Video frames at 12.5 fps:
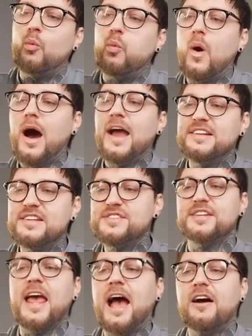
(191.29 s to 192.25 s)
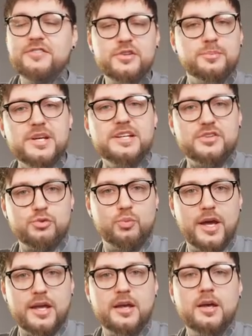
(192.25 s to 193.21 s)
Why does it have to be this
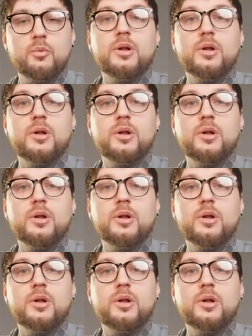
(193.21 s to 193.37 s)
way?